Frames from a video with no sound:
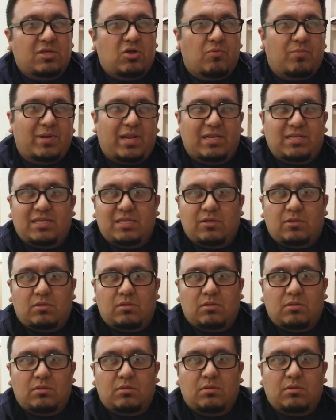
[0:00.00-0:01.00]
open ideal,
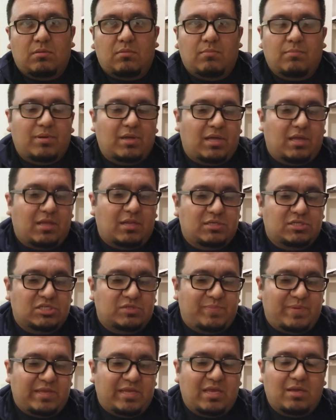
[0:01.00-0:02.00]
but just
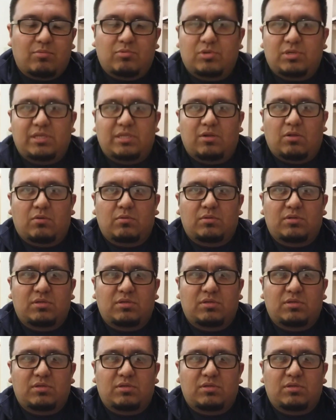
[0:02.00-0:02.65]
being able to